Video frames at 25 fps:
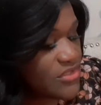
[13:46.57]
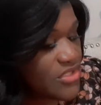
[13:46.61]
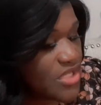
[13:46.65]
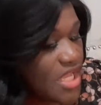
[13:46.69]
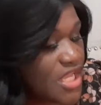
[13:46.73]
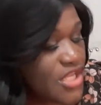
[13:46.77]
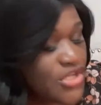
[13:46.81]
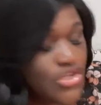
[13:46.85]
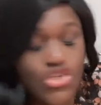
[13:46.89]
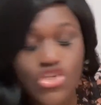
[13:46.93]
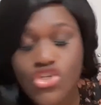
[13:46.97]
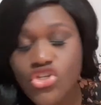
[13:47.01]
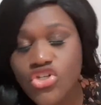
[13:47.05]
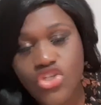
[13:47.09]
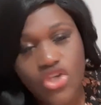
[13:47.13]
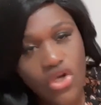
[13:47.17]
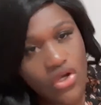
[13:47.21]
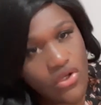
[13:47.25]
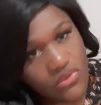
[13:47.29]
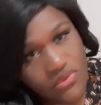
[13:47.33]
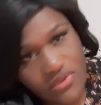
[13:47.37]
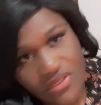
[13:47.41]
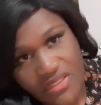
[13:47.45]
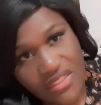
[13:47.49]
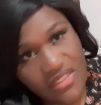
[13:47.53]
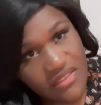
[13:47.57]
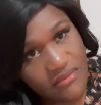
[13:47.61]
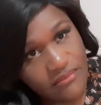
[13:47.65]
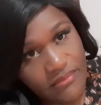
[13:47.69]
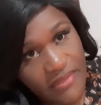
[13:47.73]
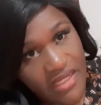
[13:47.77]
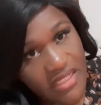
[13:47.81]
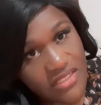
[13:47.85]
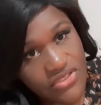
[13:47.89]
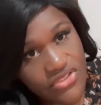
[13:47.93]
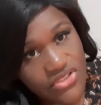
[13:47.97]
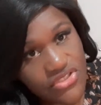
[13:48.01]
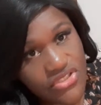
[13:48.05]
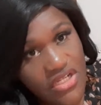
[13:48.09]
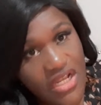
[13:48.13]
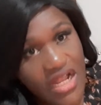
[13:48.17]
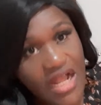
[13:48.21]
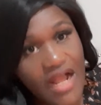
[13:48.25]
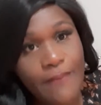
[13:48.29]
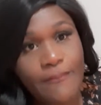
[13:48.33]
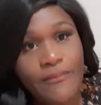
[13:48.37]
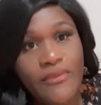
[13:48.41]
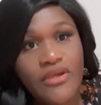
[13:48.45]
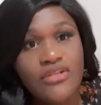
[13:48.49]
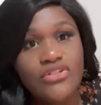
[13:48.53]
And you don't need much.
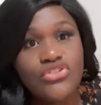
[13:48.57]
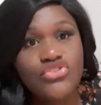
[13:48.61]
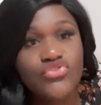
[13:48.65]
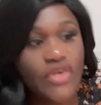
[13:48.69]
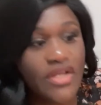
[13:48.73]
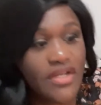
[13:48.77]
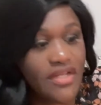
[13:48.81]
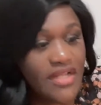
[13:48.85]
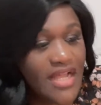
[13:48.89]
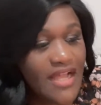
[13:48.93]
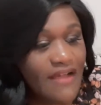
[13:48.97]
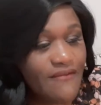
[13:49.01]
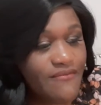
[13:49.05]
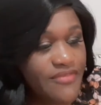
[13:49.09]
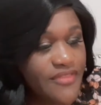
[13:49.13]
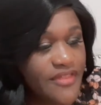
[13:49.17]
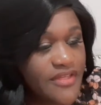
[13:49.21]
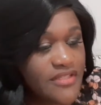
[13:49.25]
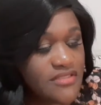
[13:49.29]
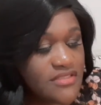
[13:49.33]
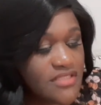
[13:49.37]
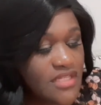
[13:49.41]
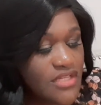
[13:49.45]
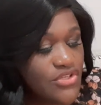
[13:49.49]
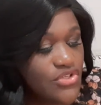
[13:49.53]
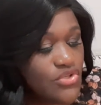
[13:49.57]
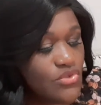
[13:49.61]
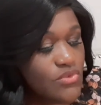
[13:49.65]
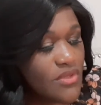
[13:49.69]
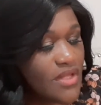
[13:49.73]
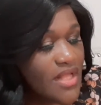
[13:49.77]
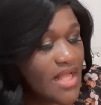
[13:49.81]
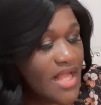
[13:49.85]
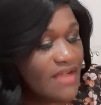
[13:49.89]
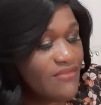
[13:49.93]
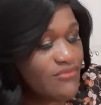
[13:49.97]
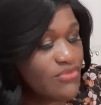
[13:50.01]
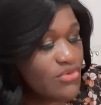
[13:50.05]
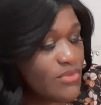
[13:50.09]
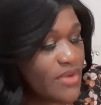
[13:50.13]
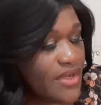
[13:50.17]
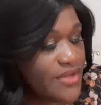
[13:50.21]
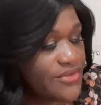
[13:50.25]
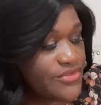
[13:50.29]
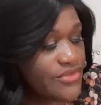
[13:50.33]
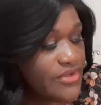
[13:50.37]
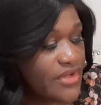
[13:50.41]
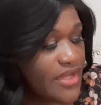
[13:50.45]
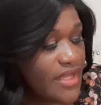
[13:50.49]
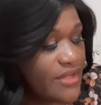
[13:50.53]
I'm going to try to have things that you will have
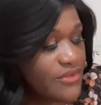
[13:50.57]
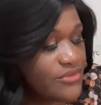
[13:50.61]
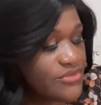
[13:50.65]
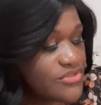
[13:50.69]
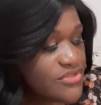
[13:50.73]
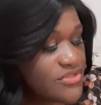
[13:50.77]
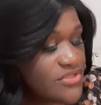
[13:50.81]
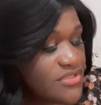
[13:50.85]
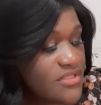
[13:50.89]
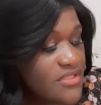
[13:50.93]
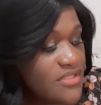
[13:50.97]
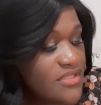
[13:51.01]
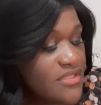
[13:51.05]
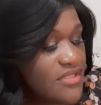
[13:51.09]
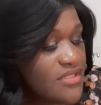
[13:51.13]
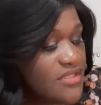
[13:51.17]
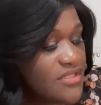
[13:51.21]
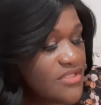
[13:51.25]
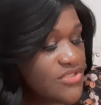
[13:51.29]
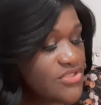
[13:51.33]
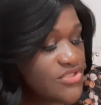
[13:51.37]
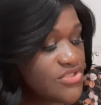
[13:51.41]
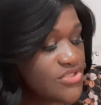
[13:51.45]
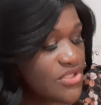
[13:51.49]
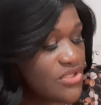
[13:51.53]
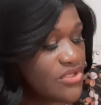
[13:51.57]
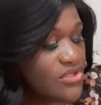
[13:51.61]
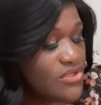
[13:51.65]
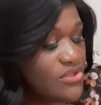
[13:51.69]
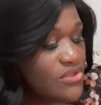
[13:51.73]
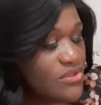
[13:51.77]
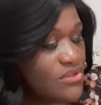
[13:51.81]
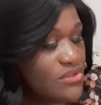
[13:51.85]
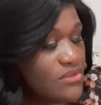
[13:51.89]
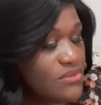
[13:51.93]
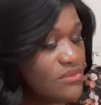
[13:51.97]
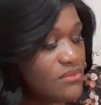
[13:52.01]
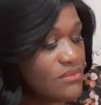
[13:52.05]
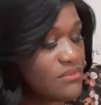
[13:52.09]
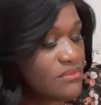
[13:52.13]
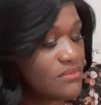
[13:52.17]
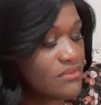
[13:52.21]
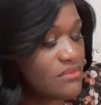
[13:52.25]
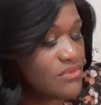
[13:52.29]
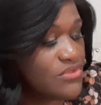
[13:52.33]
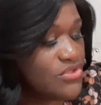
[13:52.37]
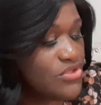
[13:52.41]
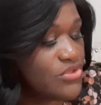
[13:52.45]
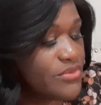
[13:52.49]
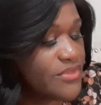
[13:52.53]
around your house. So
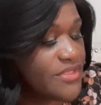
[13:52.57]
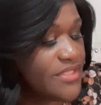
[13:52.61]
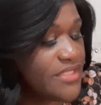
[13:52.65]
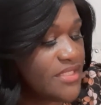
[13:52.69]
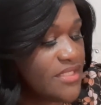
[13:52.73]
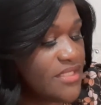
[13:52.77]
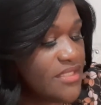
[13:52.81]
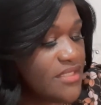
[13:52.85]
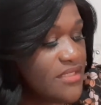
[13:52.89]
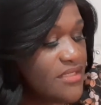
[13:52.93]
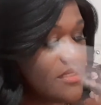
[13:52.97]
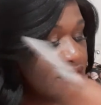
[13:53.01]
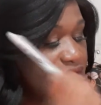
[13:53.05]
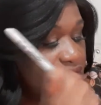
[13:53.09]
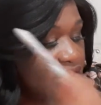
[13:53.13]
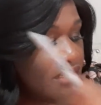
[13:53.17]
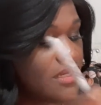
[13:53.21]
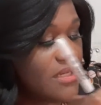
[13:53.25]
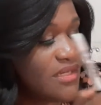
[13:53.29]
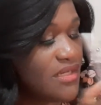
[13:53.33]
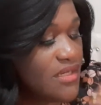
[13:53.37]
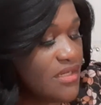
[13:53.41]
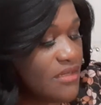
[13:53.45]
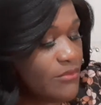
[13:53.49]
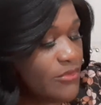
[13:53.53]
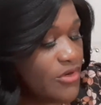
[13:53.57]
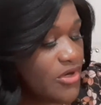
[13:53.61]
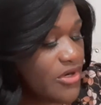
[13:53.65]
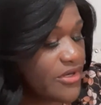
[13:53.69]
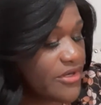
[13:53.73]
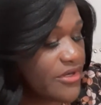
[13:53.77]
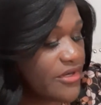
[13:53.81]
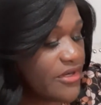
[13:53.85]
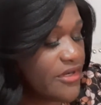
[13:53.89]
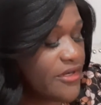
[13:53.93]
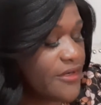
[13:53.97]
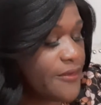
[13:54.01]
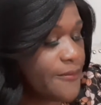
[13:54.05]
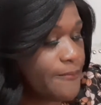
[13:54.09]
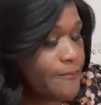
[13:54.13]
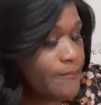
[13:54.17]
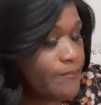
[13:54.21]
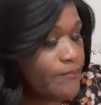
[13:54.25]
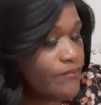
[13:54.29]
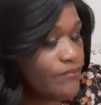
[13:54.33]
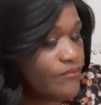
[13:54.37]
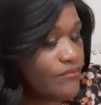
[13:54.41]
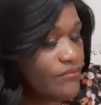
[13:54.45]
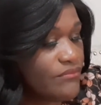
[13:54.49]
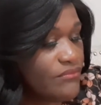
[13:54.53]
you would need a marker
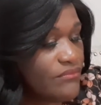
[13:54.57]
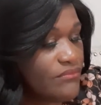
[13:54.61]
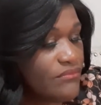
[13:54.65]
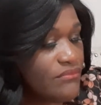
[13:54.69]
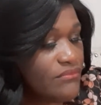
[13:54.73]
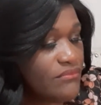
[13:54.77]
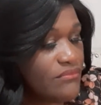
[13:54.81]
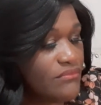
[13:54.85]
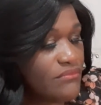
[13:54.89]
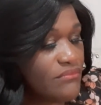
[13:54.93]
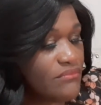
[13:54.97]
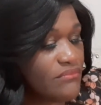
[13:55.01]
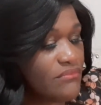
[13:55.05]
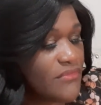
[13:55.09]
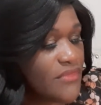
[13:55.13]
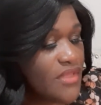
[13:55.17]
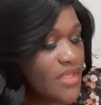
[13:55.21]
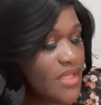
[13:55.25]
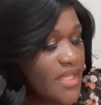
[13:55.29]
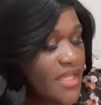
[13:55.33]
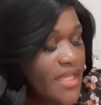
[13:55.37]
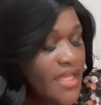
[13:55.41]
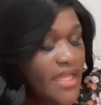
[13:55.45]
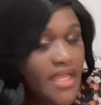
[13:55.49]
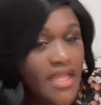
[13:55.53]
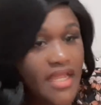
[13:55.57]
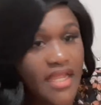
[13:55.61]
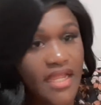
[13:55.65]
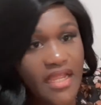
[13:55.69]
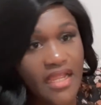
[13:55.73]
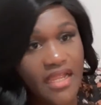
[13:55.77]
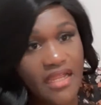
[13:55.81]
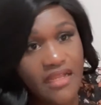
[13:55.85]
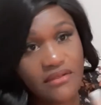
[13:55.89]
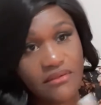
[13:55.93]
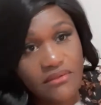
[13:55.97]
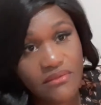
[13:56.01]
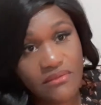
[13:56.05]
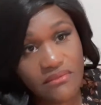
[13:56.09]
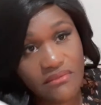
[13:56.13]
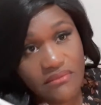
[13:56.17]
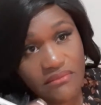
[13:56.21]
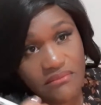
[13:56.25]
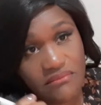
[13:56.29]
and